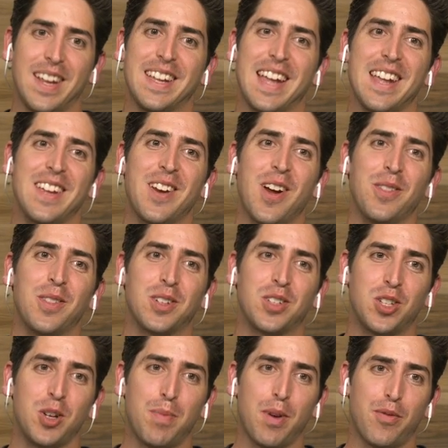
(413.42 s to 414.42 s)
Yeah, you know, the
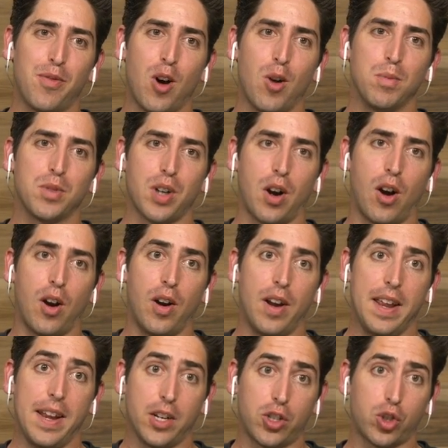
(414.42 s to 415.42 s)
super foams are
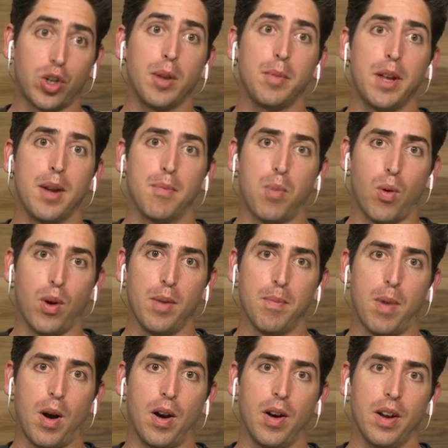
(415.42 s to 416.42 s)
an extremely
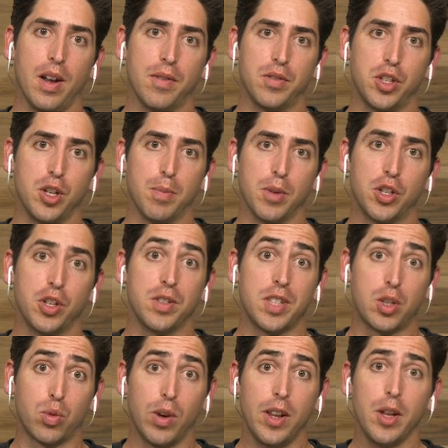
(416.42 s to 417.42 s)
important part of super shoes.
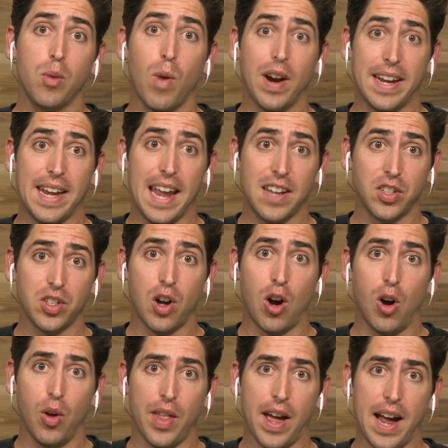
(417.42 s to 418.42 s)
It's really what gets
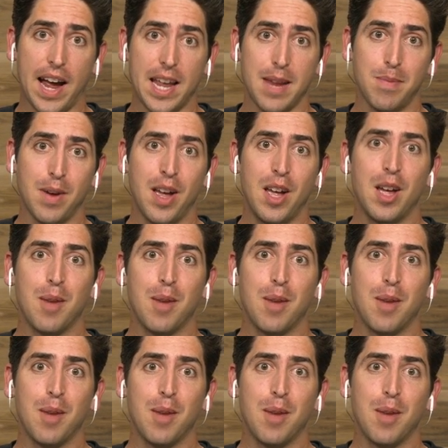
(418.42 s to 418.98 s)
all the hype.